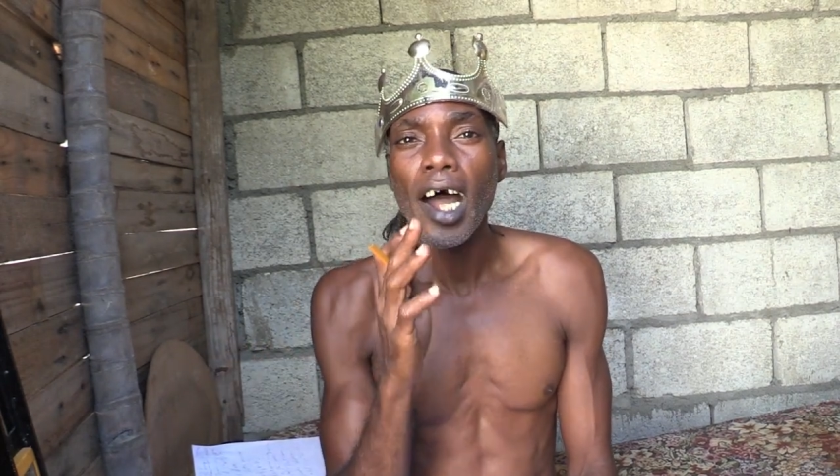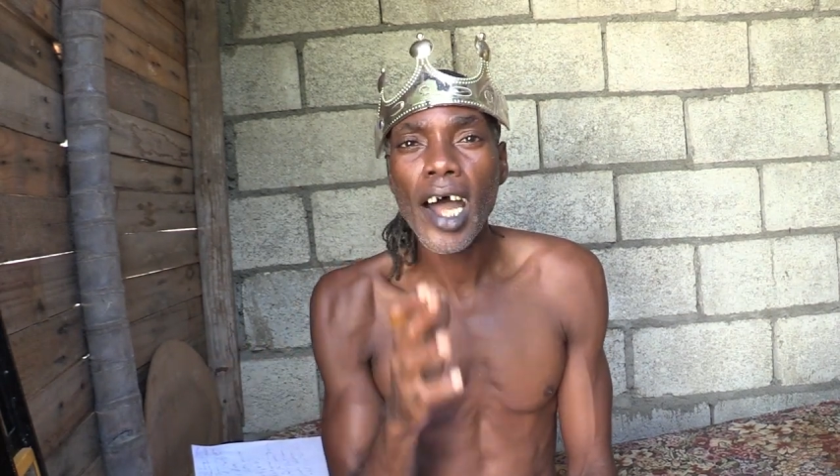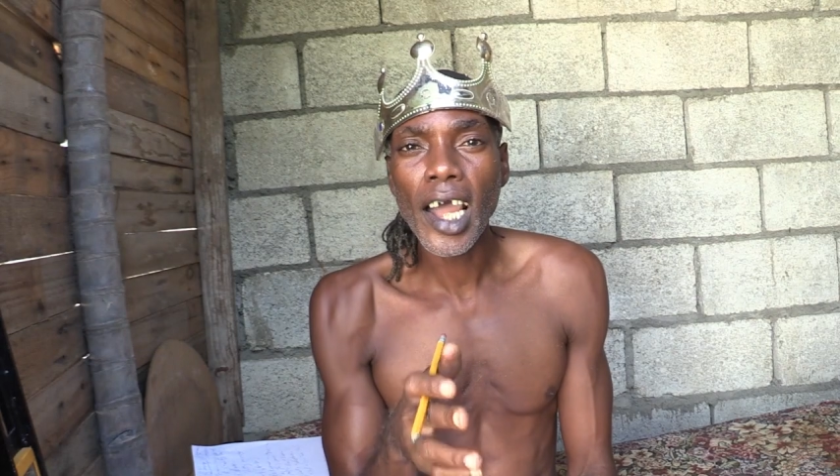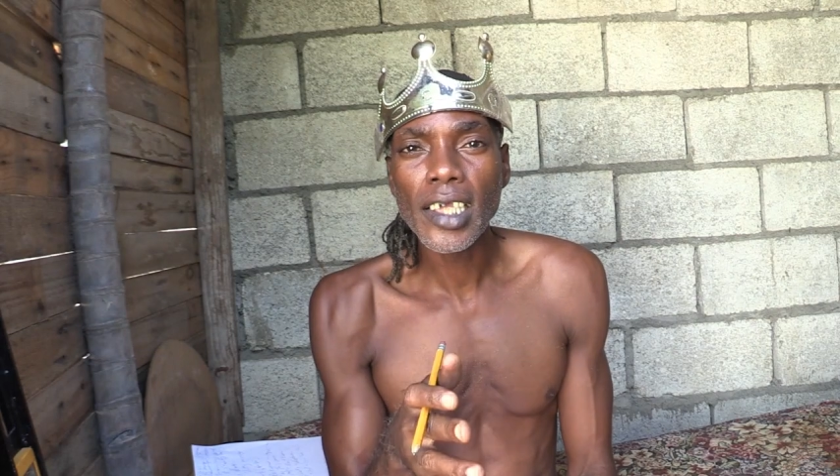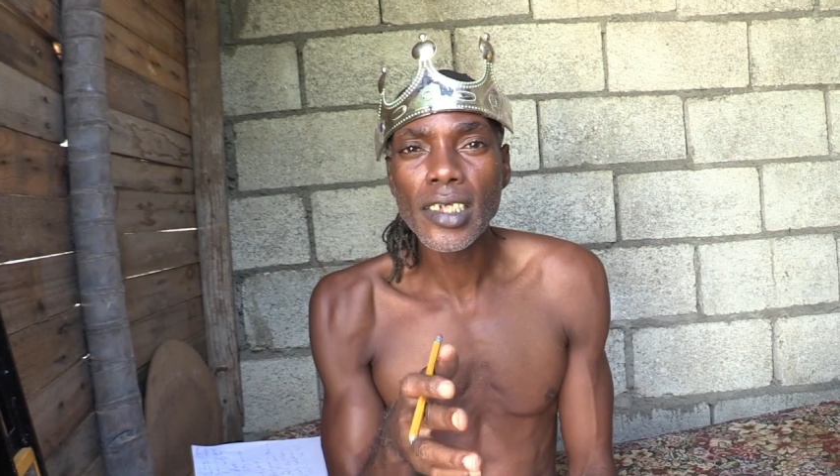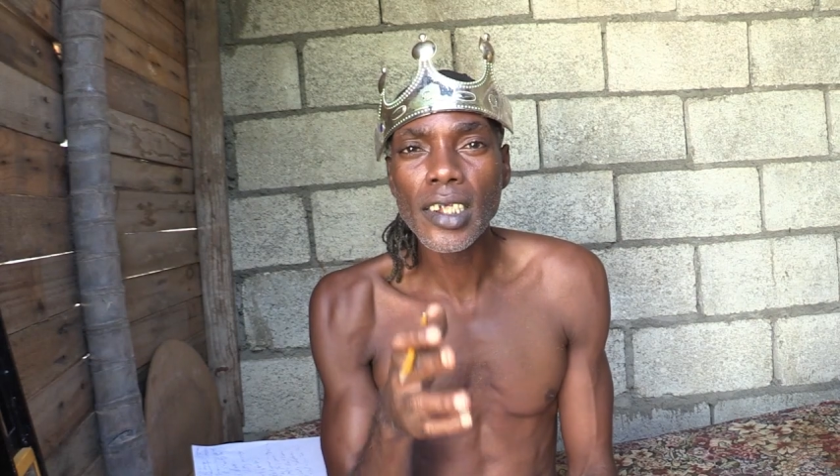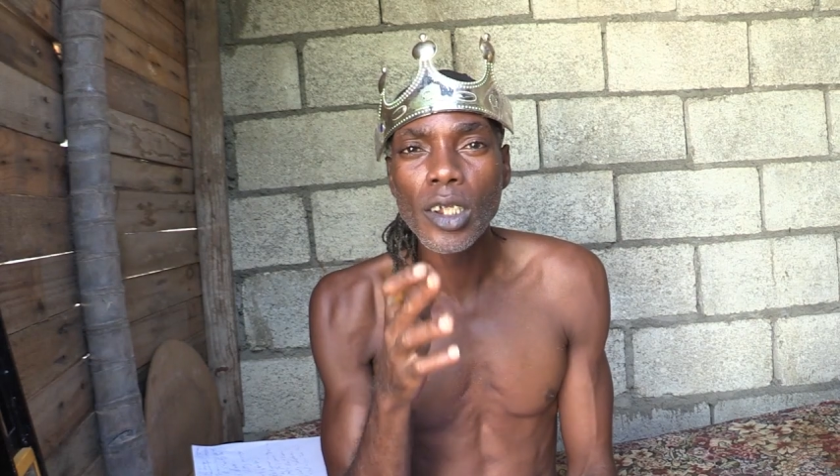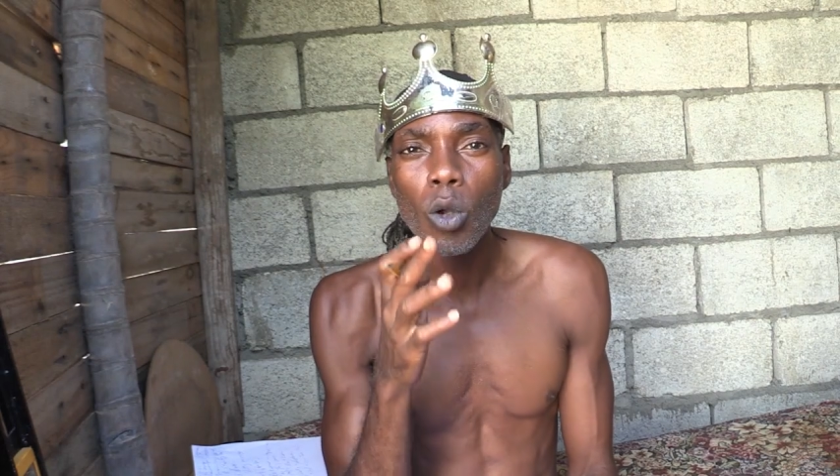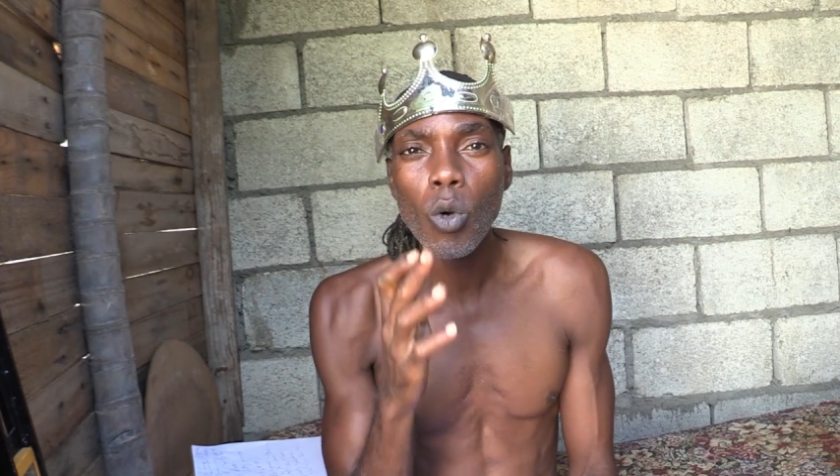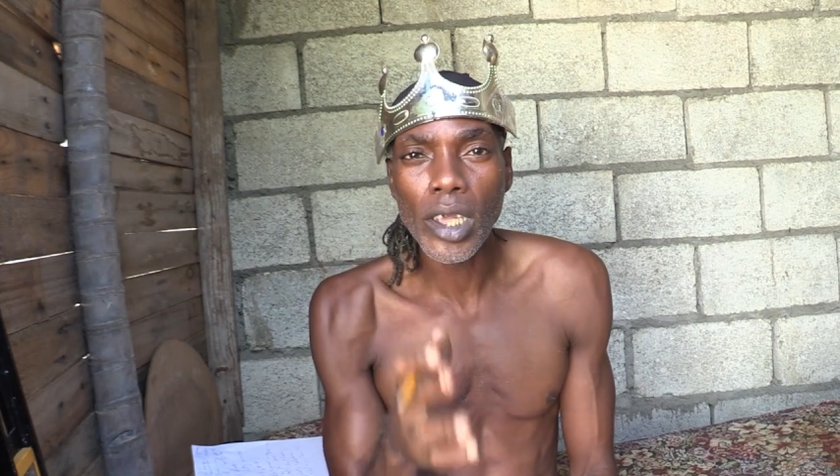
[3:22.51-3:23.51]
asking
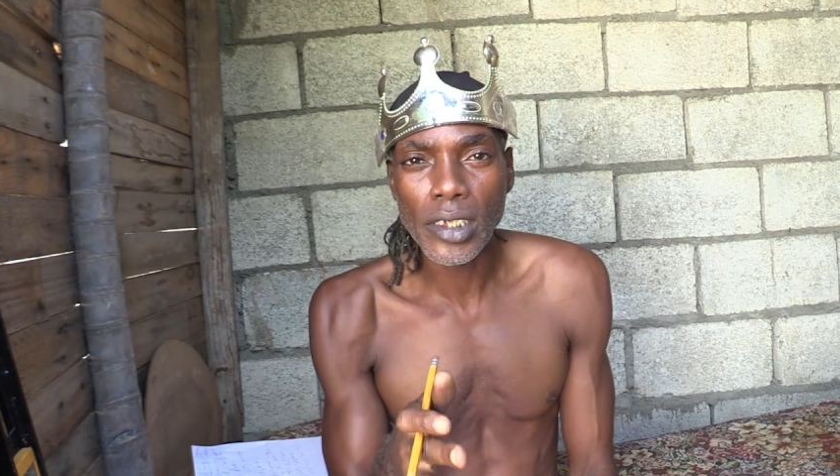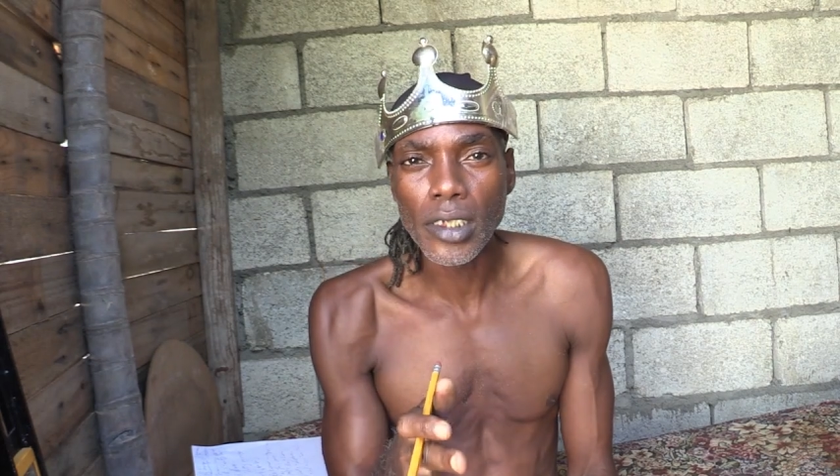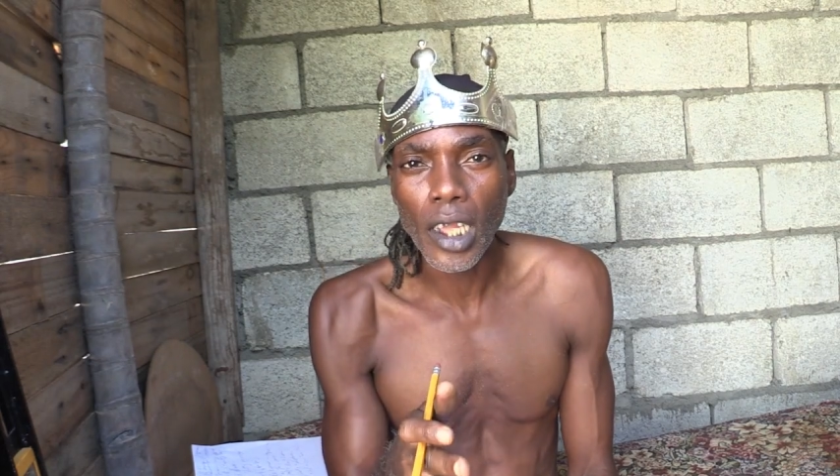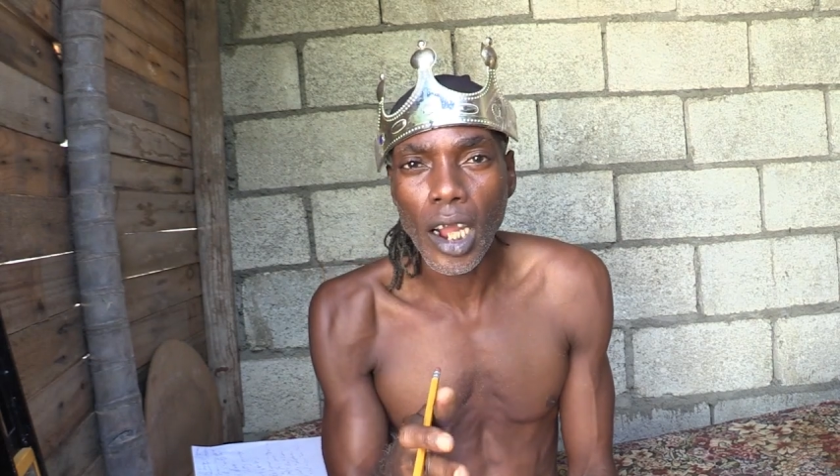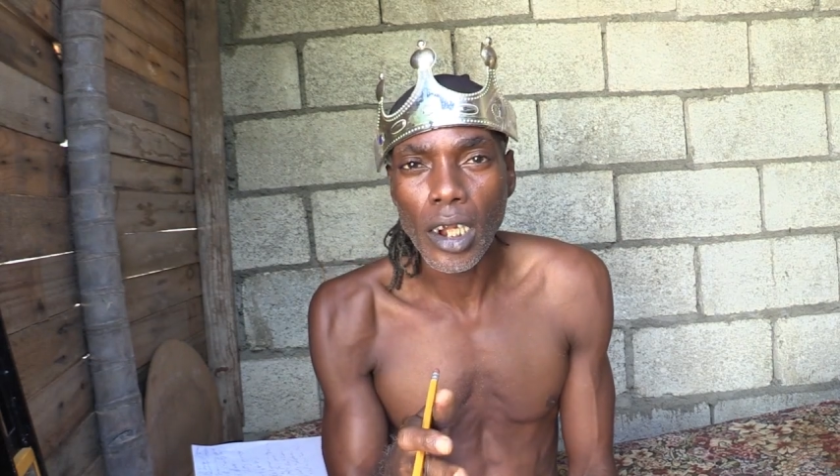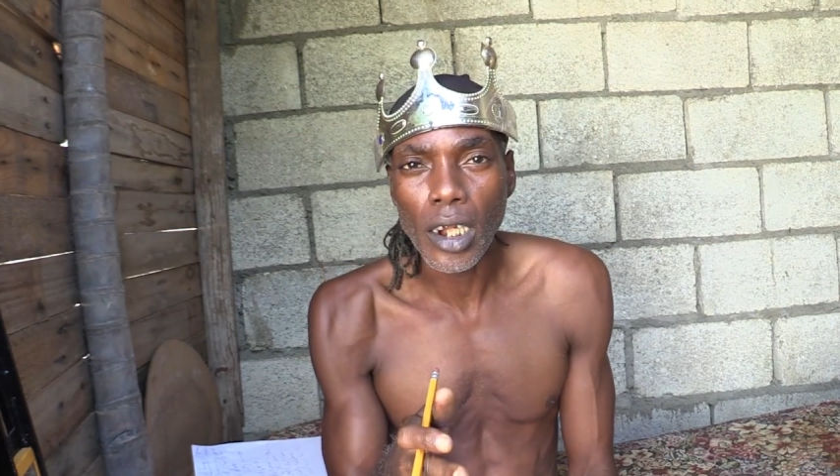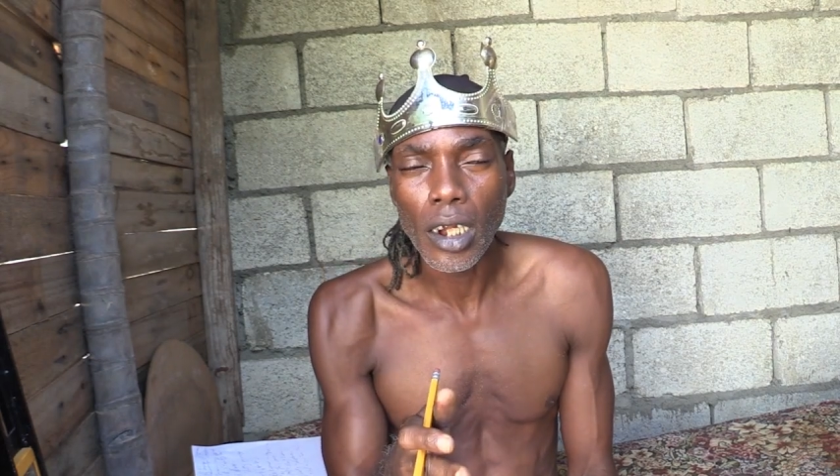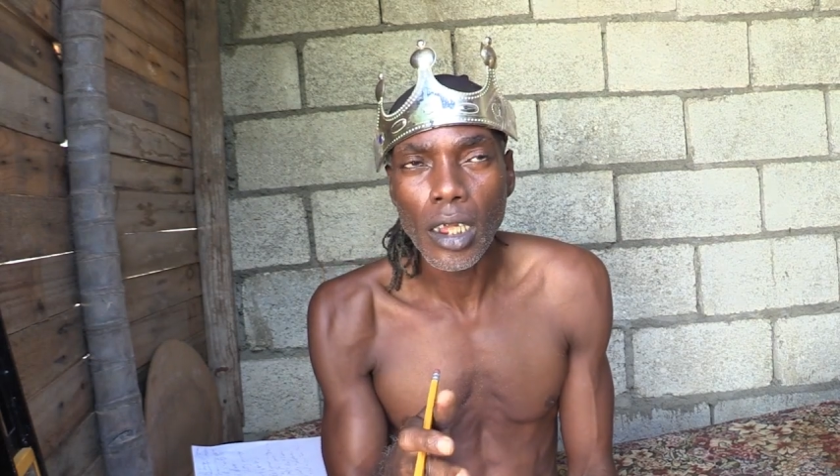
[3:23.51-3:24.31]
the question?